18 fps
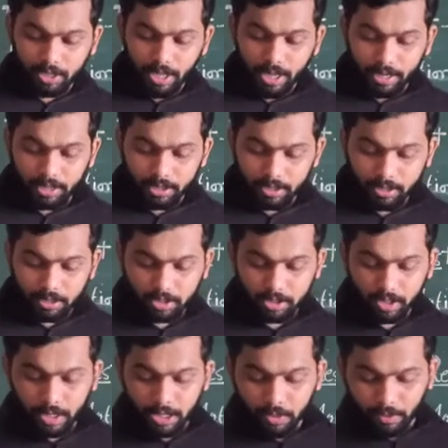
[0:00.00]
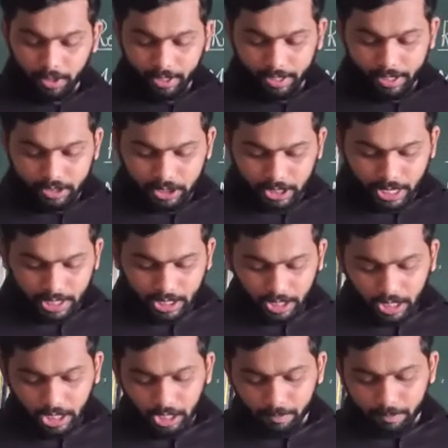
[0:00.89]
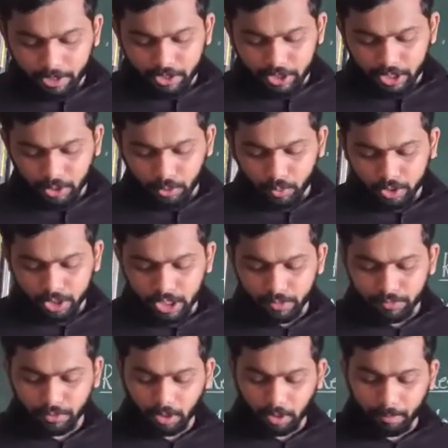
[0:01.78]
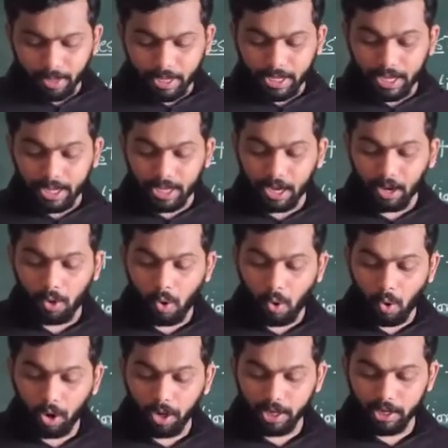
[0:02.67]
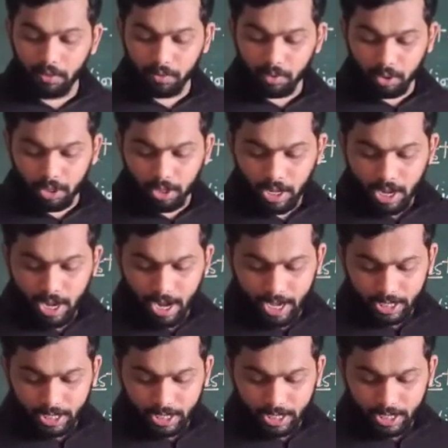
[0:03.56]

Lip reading: Then third one is a drilling machine used for making a hole in wood